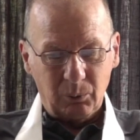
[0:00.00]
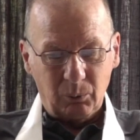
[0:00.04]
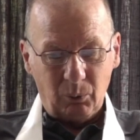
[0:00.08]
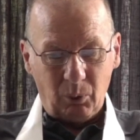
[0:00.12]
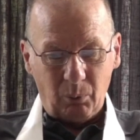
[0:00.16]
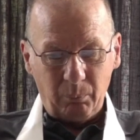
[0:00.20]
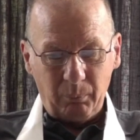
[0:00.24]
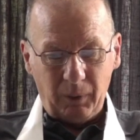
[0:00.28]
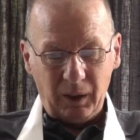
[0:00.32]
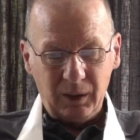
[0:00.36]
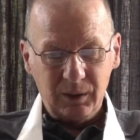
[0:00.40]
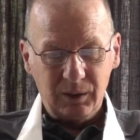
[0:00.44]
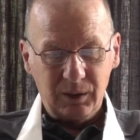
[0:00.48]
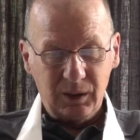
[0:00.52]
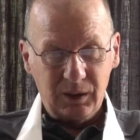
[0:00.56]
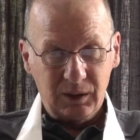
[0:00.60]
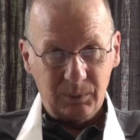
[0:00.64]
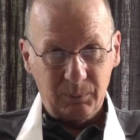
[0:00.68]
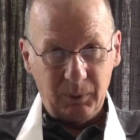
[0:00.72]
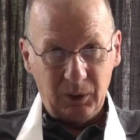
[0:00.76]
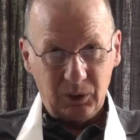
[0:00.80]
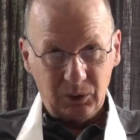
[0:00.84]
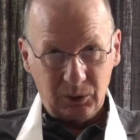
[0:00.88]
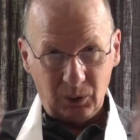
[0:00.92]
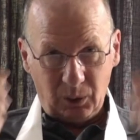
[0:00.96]
what Bhante
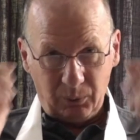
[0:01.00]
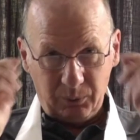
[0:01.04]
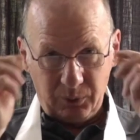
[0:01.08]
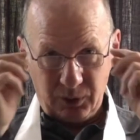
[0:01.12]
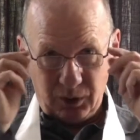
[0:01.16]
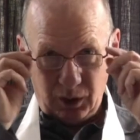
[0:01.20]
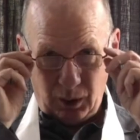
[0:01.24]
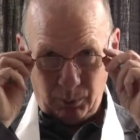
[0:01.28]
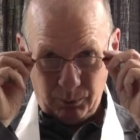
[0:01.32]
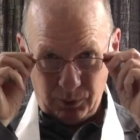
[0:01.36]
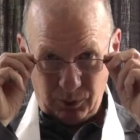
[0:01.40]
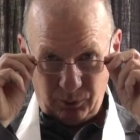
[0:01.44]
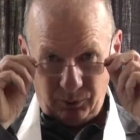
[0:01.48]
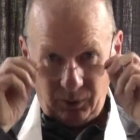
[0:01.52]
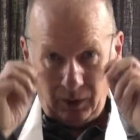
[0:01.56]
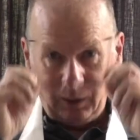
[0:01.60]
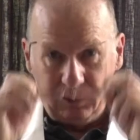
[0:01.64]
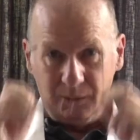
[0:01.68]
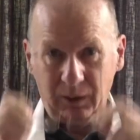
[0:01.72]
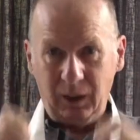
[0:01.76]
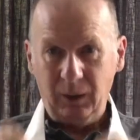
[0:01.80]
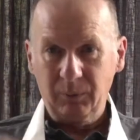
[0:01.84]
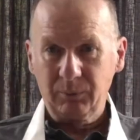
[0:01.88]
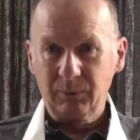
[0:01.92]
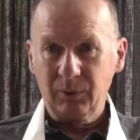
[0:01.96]
speaks of in terms of
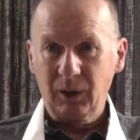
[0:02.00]
right